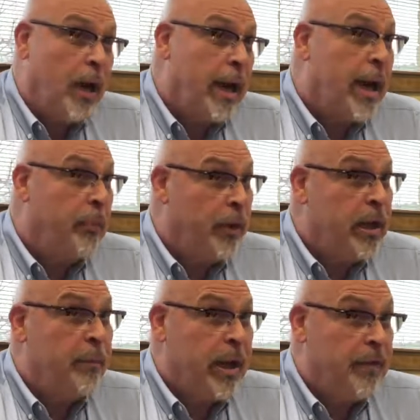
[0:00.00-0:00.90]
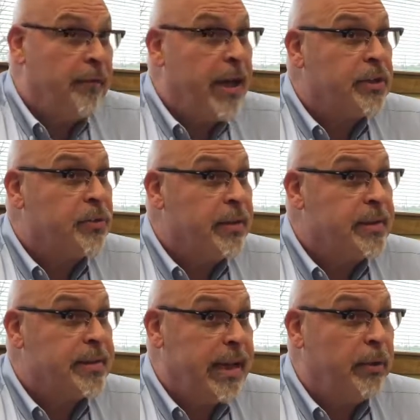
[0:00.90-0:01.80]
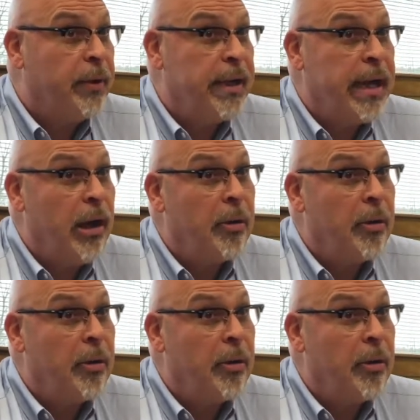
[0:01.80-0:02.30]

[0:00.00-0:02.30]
operating manufacturer in the state right now